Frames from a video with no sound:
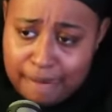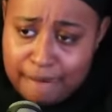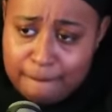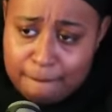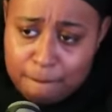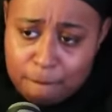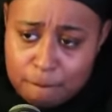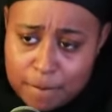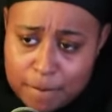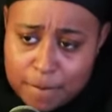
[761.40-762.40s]

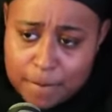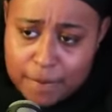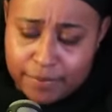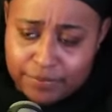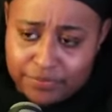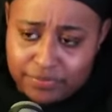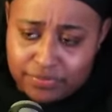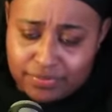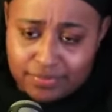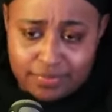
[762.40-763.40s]

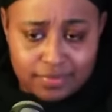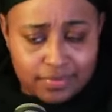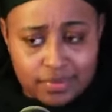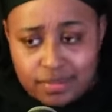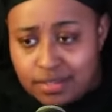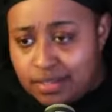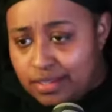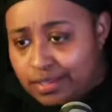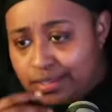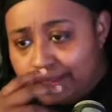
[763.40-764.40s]

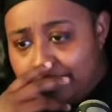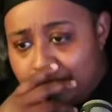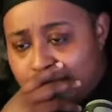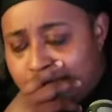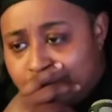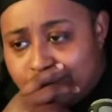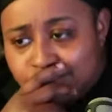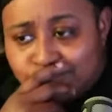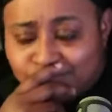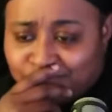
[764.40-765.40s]

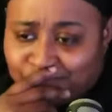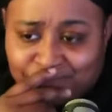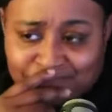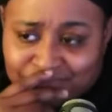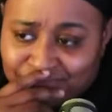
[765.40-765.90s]
(no one is talking)